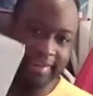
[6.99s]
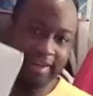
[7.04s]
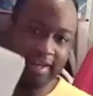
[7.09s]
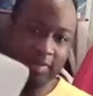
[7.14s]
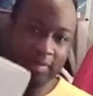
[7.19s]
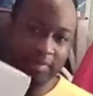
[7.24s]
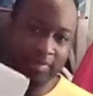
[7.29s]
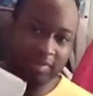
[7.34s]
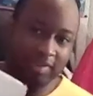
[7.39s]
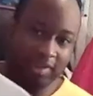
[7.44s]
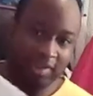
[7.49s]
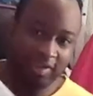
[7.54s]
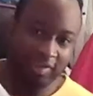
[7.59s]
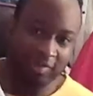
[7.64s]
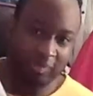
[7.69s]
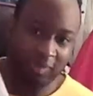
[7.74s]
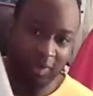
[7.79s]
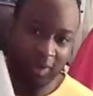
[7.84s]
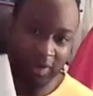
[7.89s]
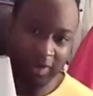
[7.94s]
Um, it's the
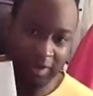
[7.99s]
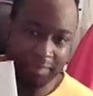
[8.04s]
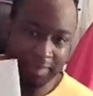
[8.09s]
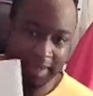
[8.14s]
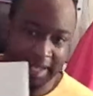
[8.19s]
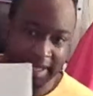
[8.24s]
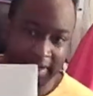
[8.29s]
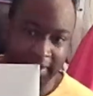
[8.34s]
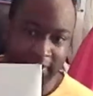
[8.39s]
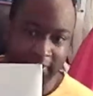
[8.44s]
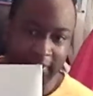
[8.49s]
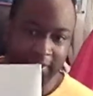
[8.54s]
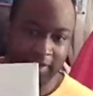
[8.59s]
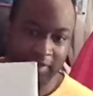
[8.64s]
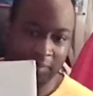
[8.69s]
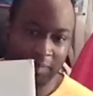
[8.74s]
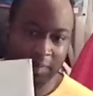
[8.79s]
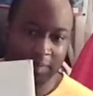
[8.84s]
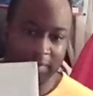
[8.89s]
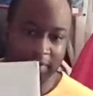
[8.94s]
custom art I made.
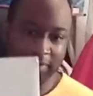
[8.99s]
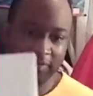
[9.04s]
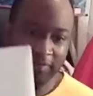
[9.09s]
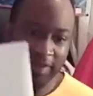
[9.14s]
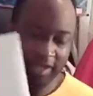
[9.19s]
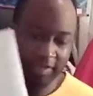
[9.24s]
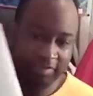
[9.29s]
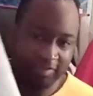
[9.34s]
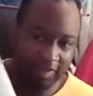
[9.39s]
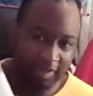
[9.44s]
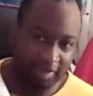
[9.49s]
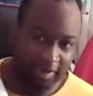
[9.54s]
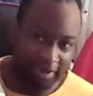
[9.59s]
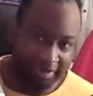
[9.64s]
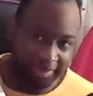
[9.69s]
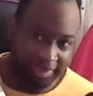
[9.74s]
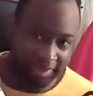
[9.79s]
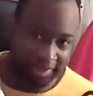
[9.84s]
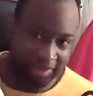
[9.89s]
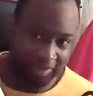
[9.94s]
Remember the fight stick
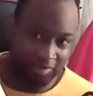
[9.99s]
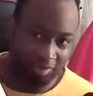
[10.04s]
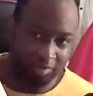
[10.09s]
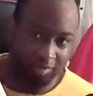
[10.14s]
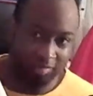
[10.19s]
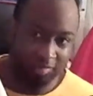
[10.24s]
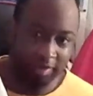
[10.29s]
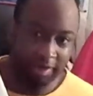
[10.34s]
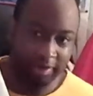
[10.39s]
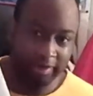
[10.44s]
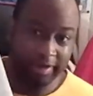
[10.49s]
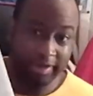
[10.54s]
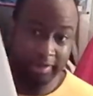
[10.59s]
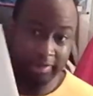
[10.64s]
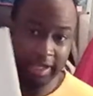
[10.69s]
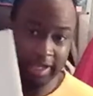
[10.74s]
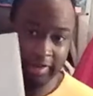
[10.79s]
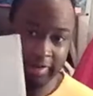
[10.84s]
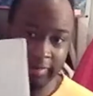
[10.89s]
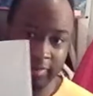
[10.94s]
art that I showed you later?
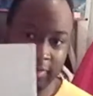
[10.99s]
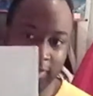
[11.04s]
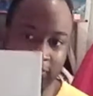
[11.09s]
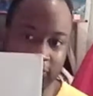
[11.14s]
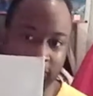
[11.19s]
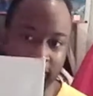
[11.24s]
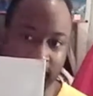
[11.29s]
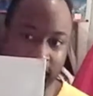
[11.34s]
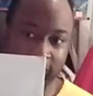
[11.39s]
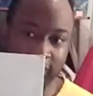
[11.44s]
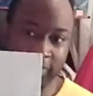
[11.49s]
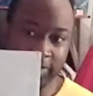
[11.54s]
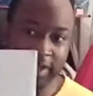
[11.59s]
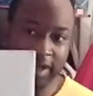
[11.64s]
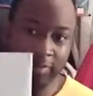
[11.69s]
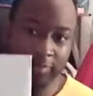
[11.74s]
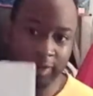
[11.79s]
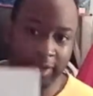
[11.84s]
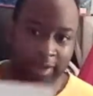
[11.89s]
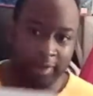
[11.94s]
later? Hopefully it turned
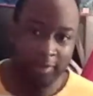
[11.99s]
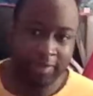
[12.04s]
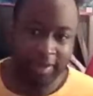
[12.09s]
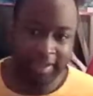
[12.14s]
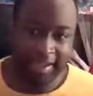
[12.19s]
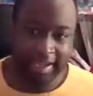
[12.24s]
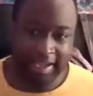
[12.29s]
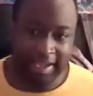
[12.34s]
out well.